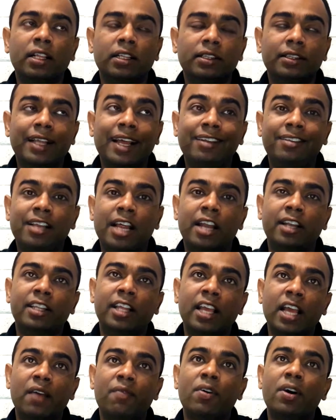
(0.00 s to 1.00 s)
that they
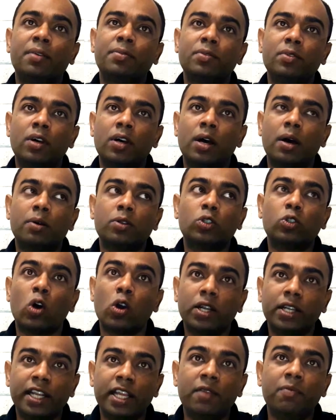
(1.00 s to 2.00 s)
have a
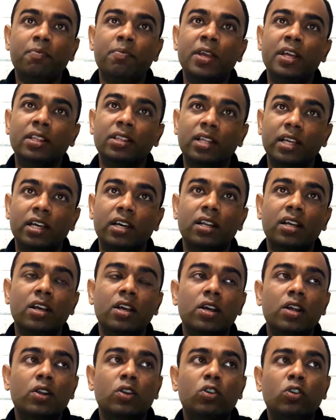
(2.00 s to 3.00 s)
SOC team being there
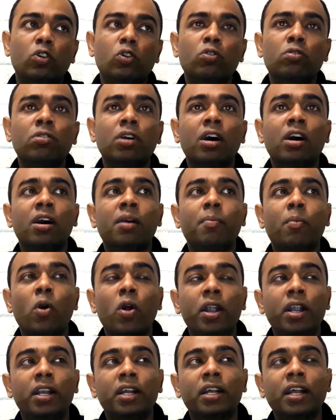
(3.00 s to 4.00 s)
to uh,
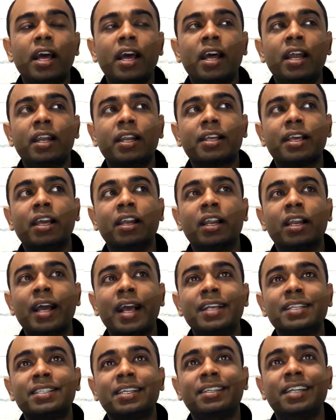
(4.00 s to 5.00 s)
monitor and
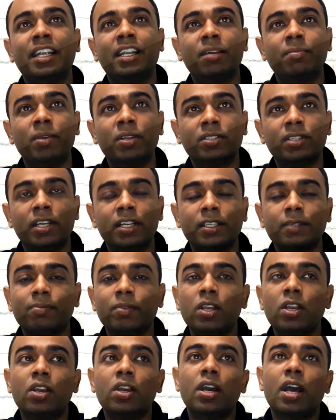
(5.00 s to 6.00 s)
analyze the databases
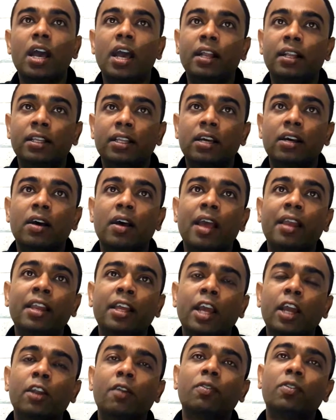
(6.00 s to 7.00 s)
and uh, any
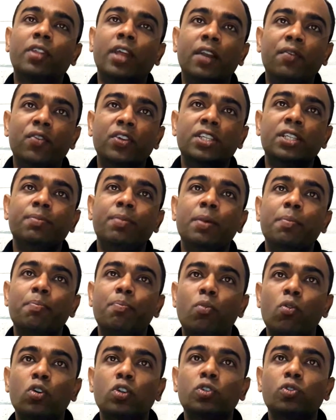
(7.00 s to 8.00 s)
kind of threat which is being
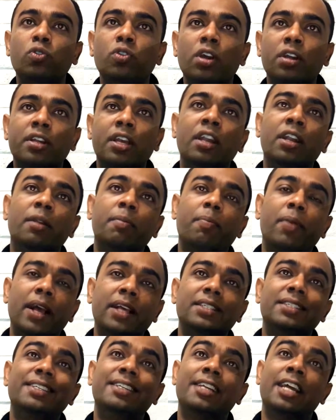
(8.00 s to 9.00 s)
posed to your enterprise
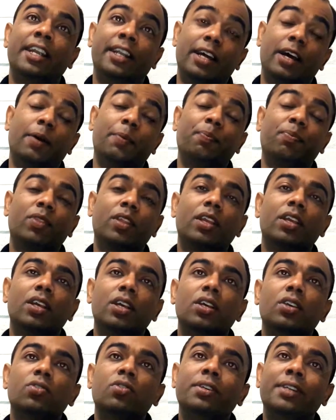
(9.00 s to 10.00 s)
data.
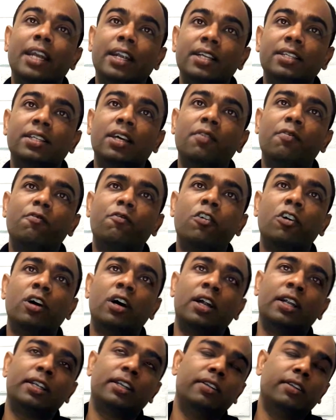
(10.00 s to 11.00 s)
So that is the uh,
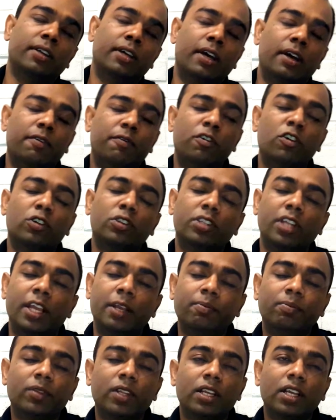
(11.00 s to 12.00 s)
uh, fourth
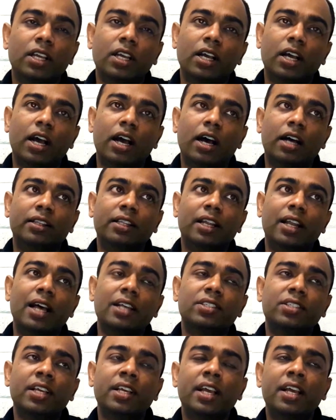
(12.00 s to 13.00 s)
thing. Uh, the
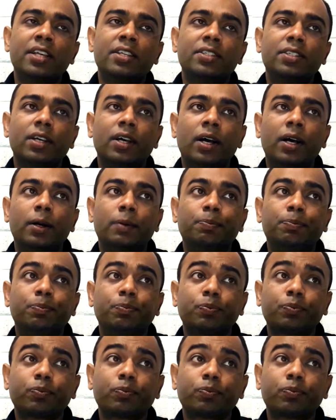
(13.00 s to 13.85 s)
last thing is um,